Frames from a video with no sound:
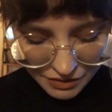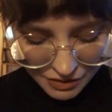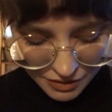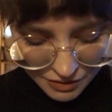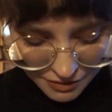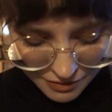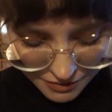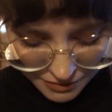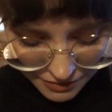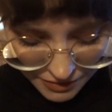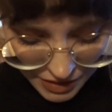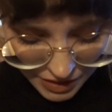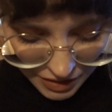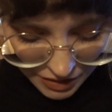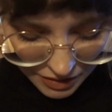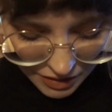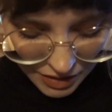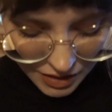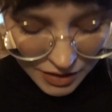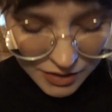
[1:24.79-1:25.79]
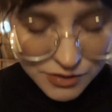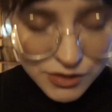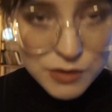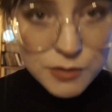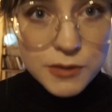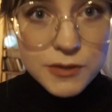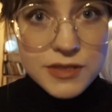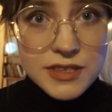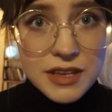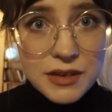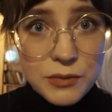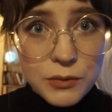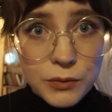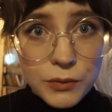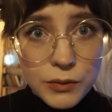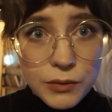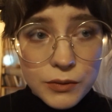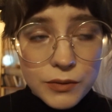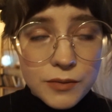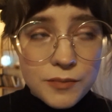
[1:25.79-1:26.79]
of 100%
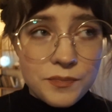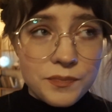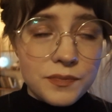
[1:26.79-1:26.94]
wool.